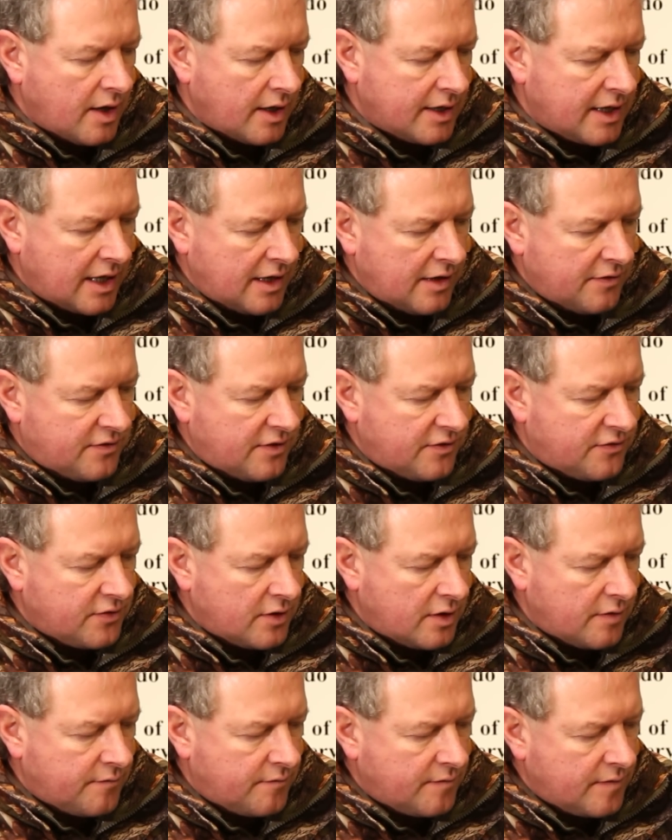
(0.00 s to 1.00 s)
Again, it's this
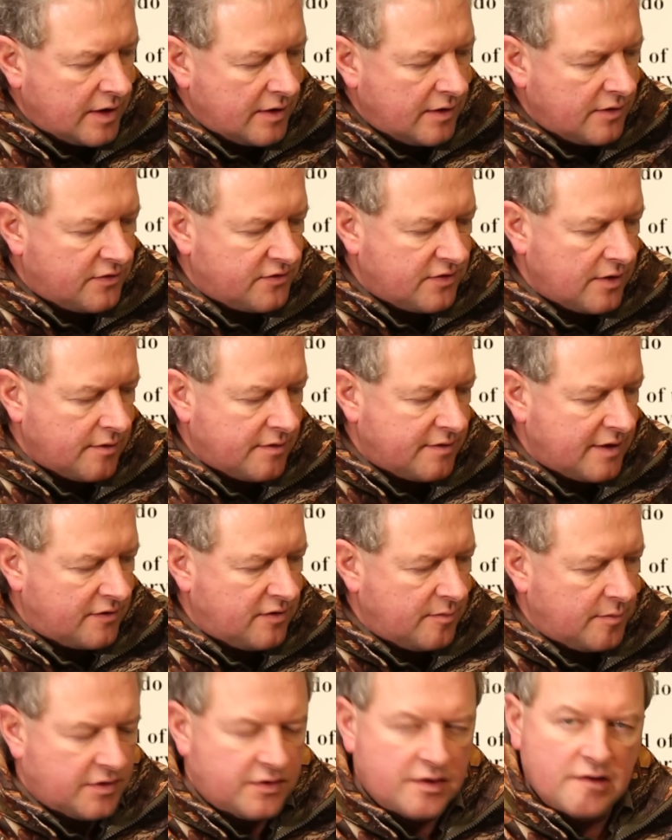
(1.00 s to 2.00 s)
sort of, it is
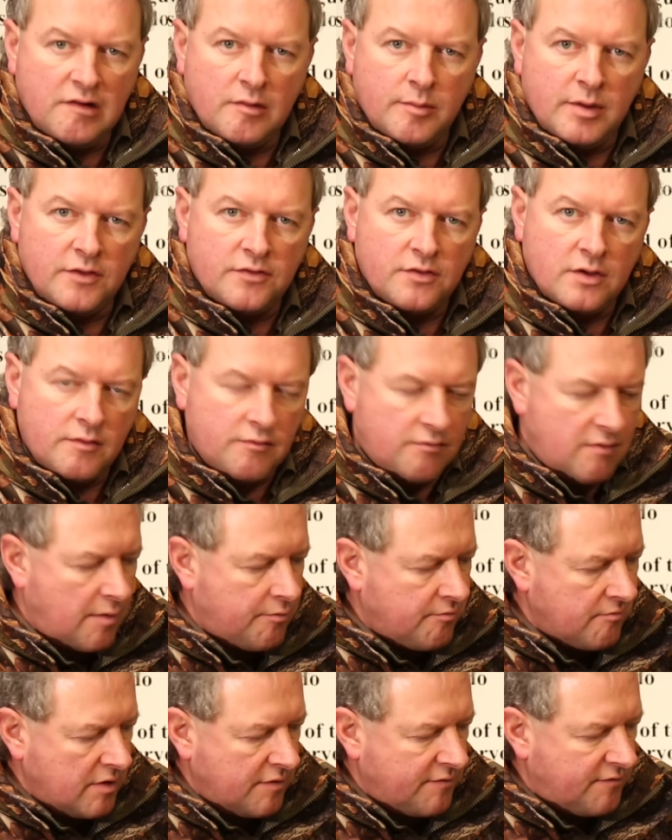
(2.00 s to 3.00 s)
synthetic material, but it's sort of
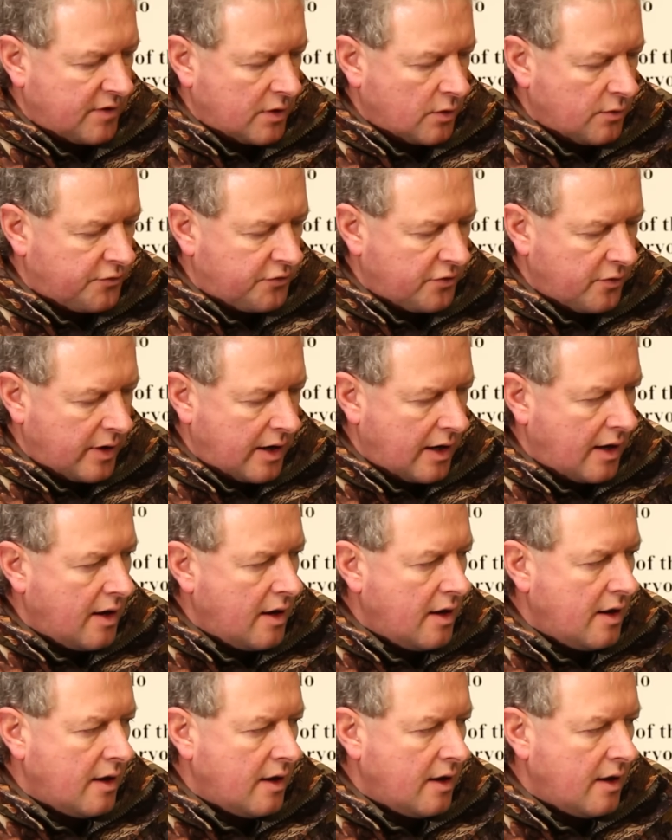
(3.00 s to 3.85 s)
rubbery feel to it,